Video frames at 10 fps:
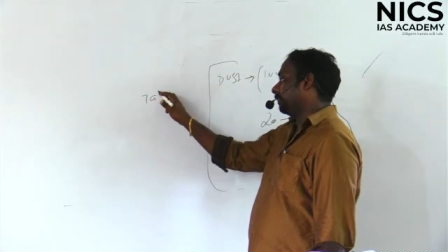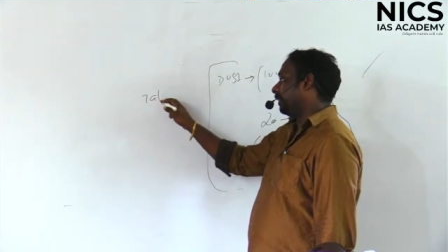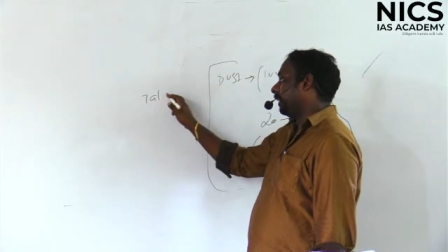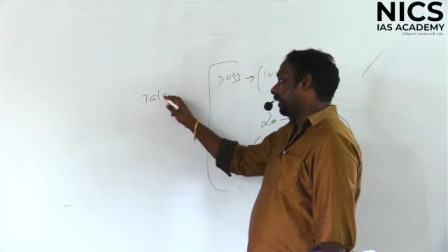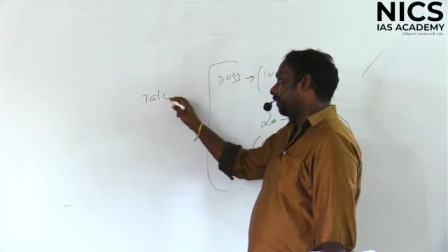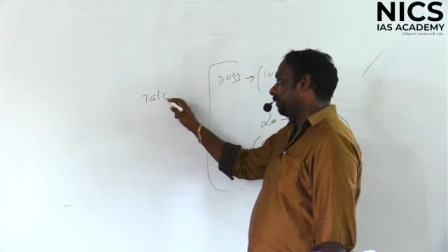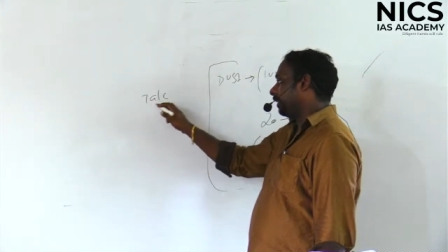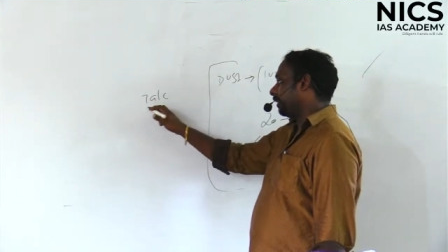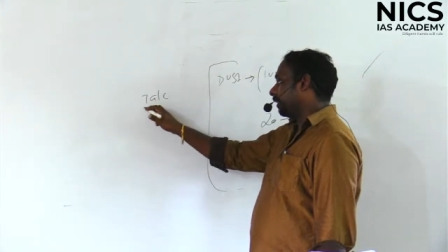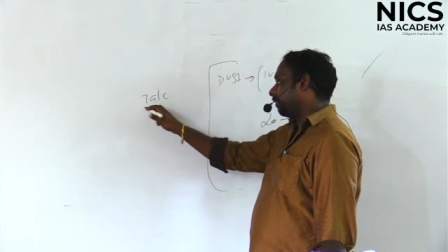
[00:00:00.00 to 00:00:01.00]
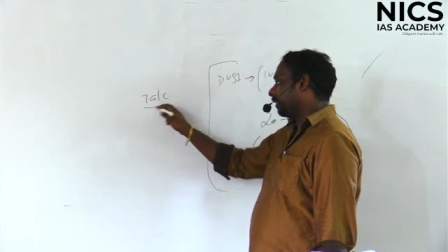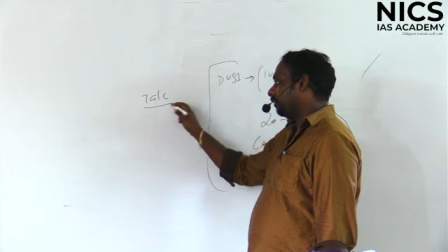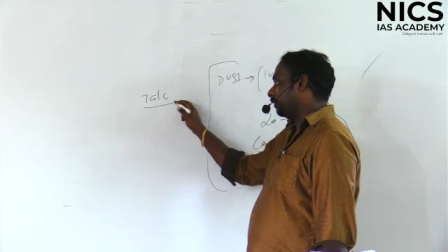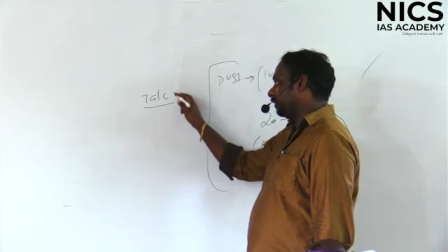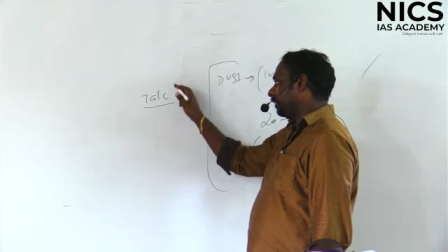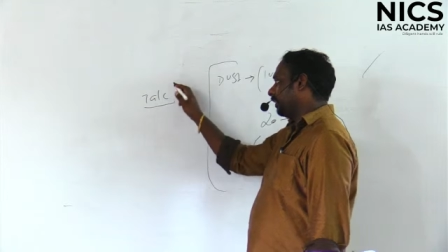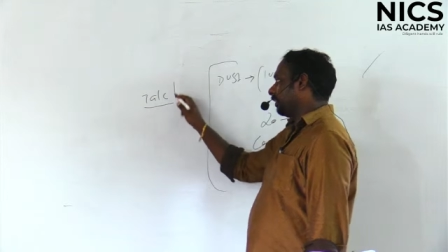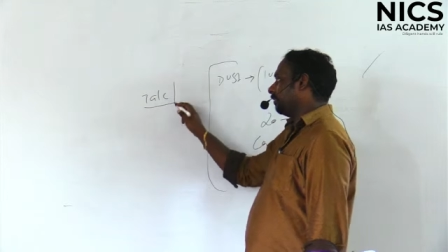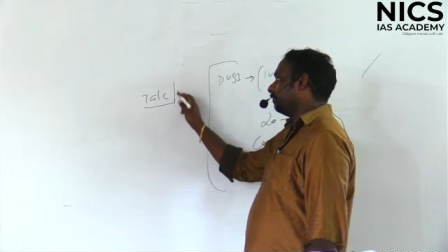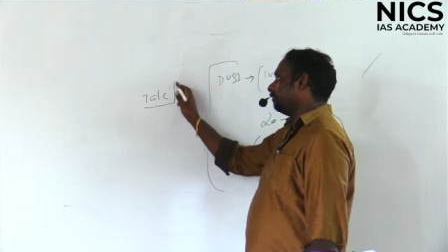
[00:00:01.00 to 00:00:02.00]
irukku abindratha avangale
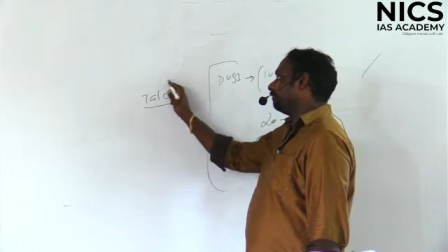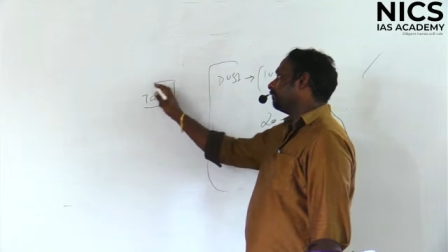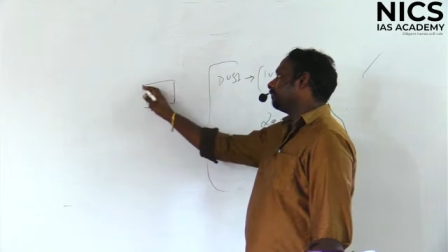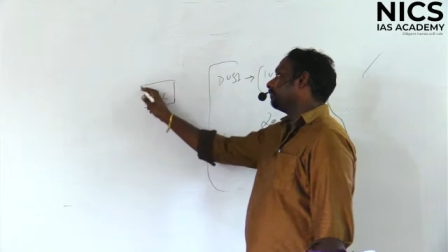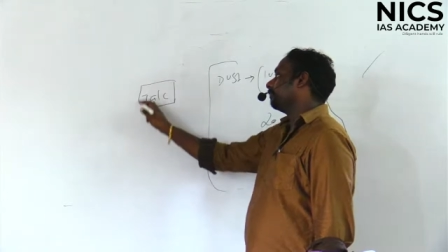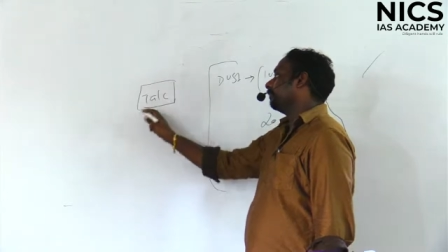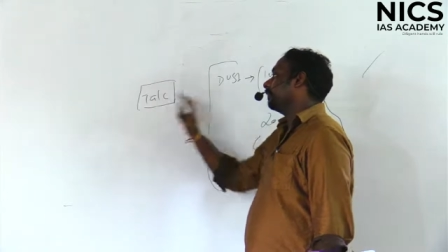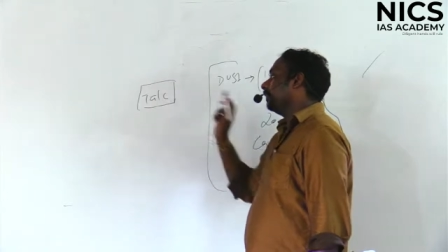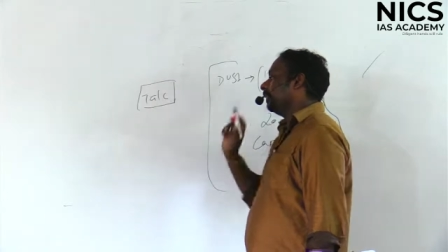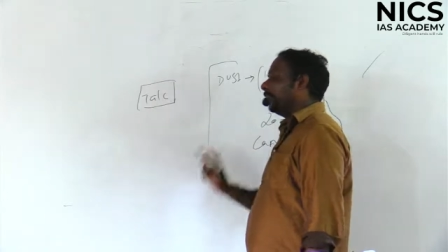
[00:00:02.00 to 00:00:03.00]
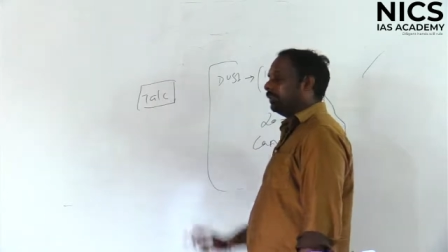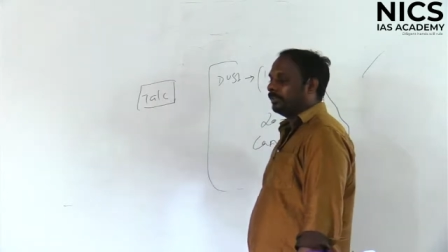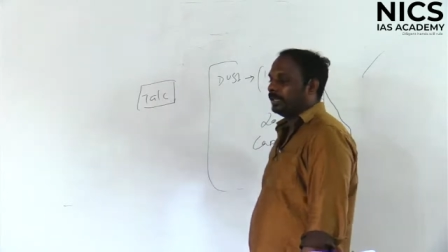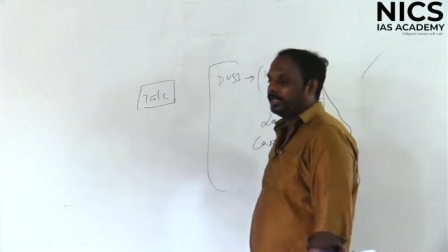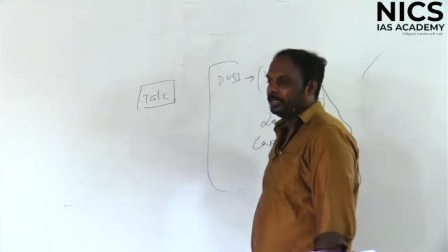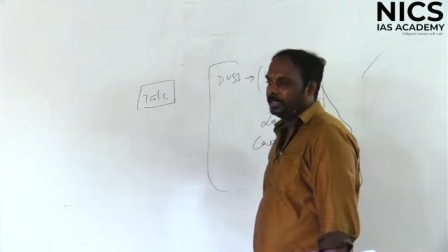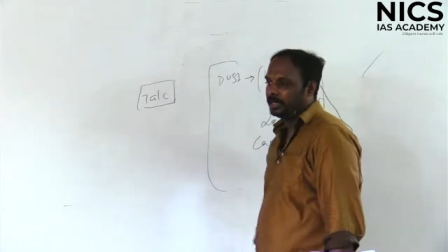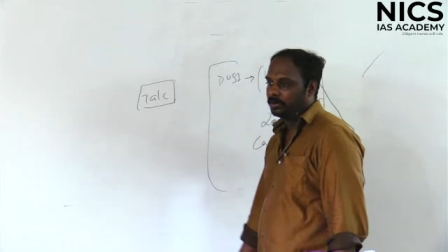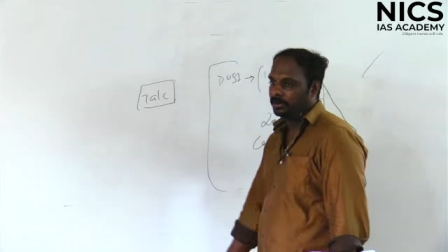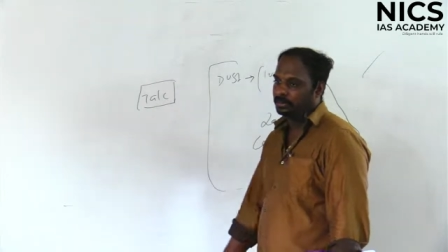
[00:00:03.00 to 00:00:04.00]
othukitaanga and finally they
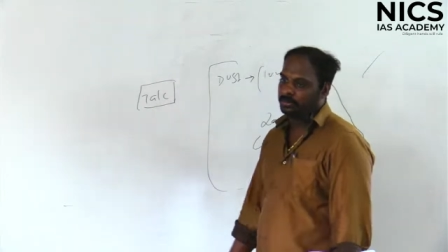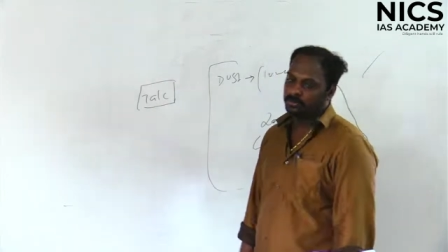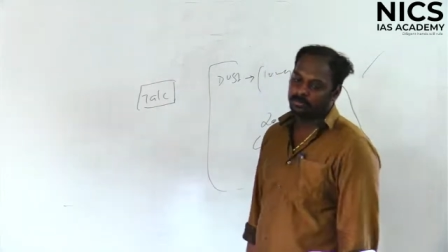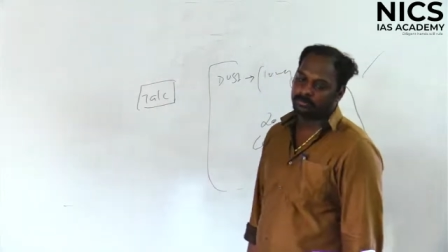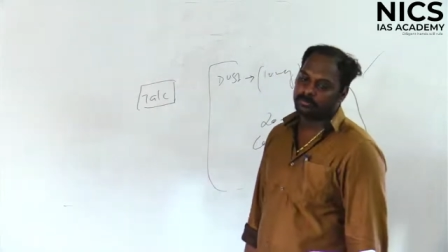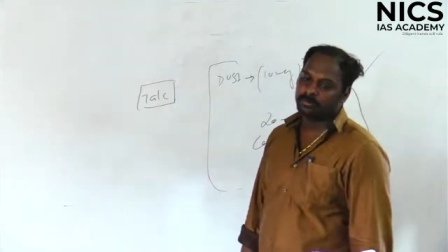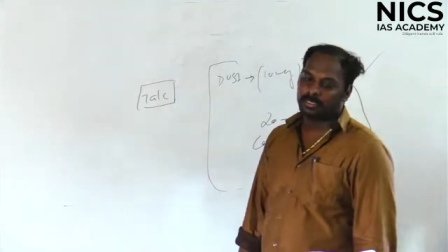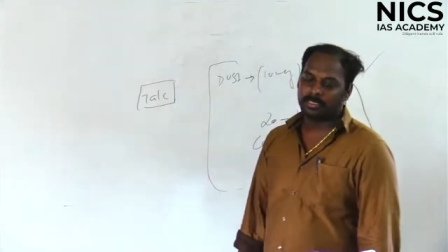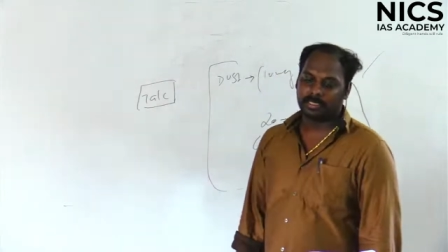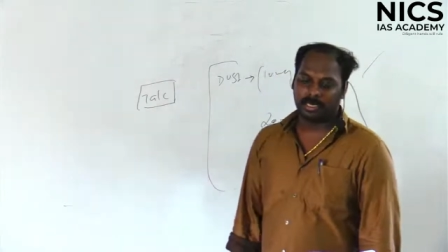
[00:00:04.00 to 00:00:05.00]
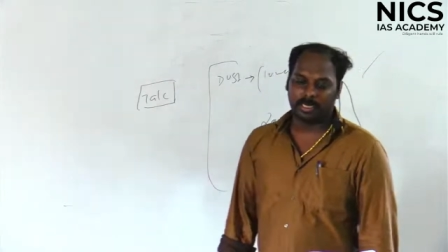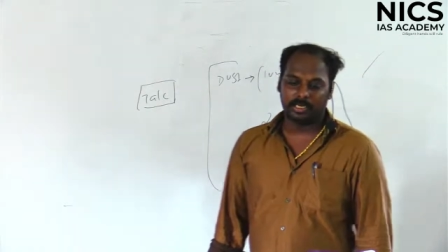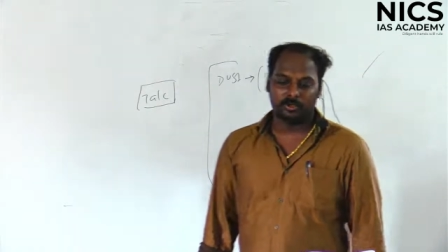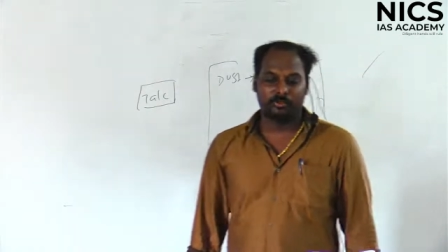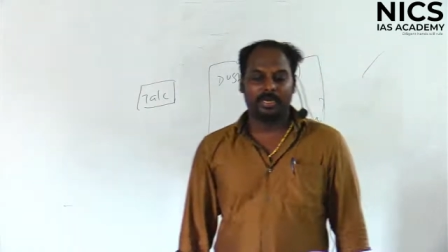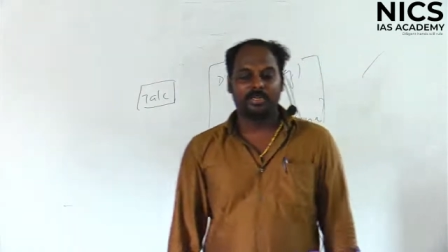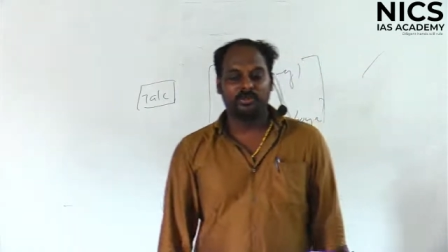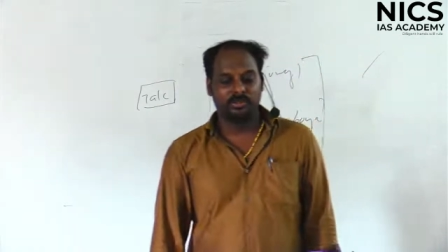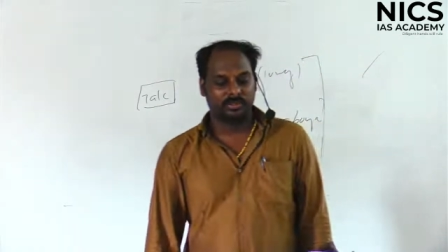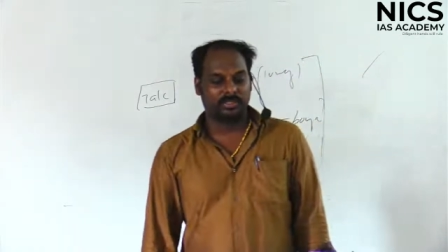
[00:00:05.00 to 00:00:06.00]
are going to discontinue by
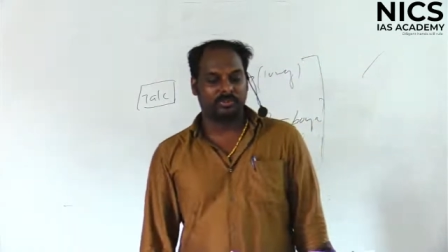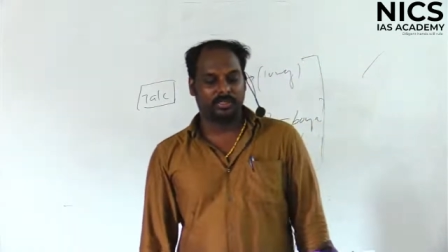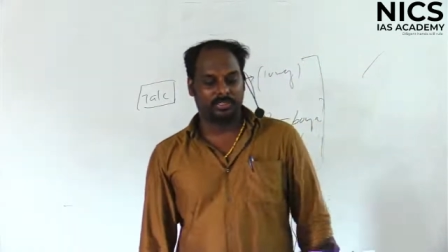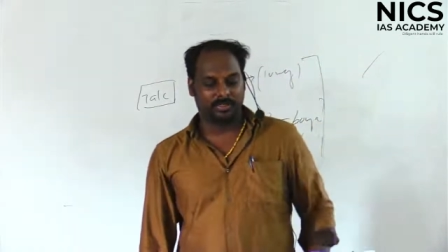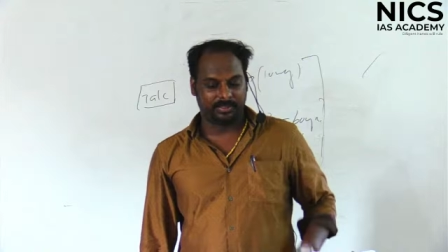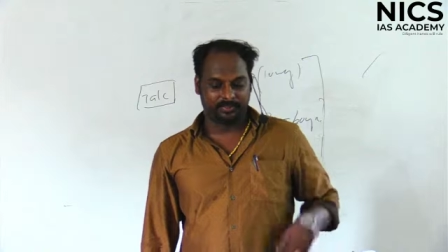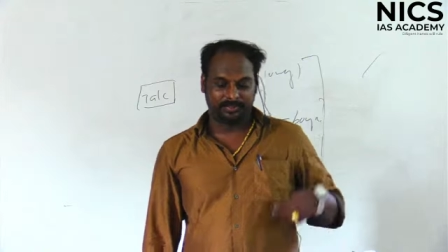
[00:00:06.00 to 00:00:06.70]
twenty twenty-three.